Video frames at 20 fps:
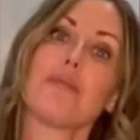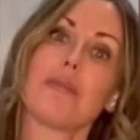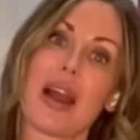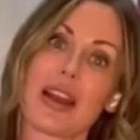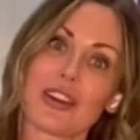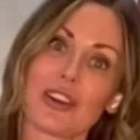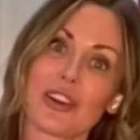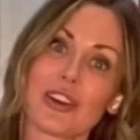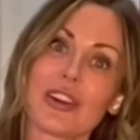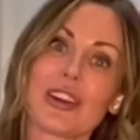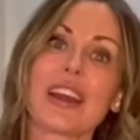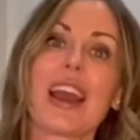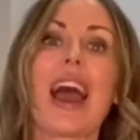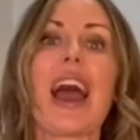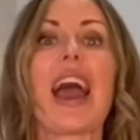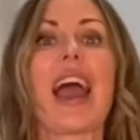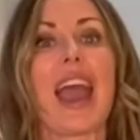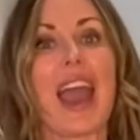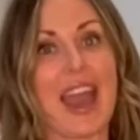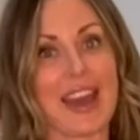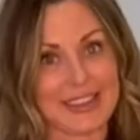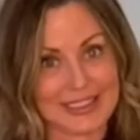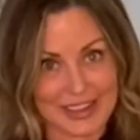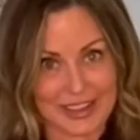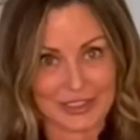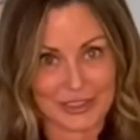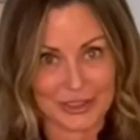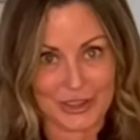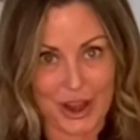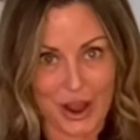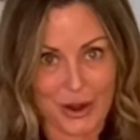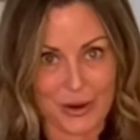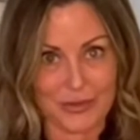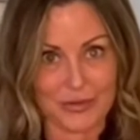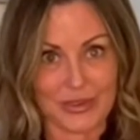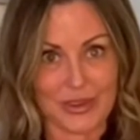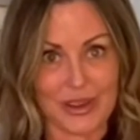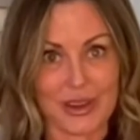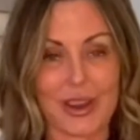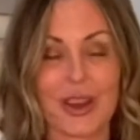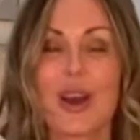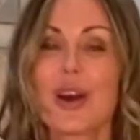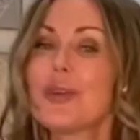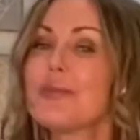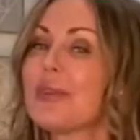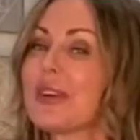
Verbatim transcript: Becker and Desert Cove.